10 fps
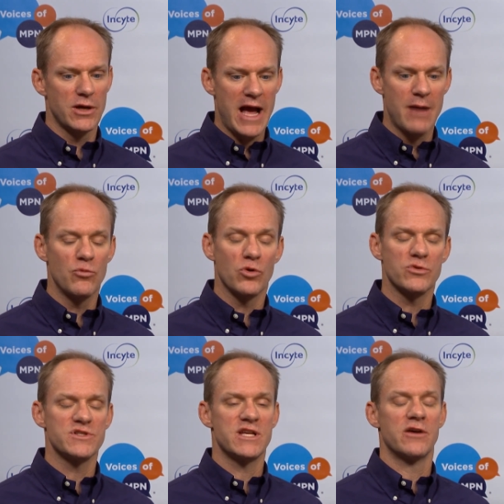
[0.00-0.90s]

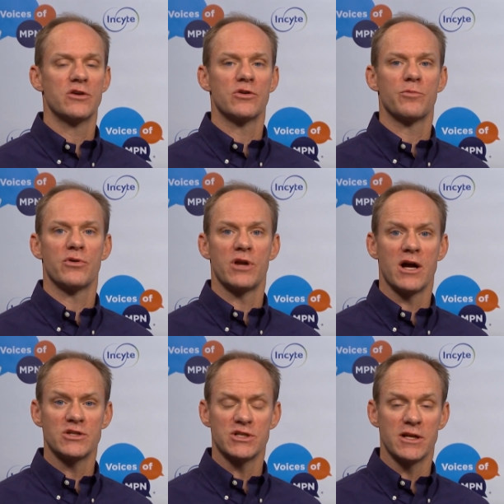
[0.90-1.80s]
abnormal cellular
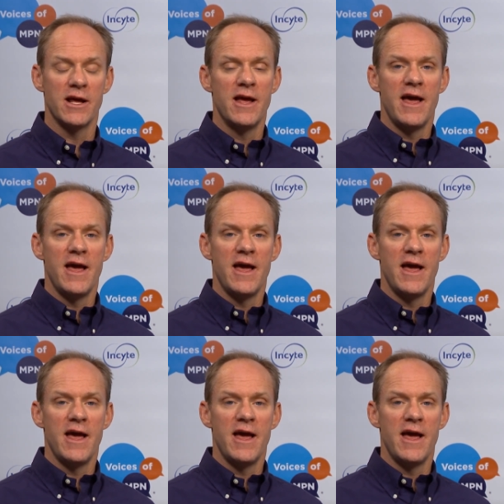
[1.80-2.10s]
production.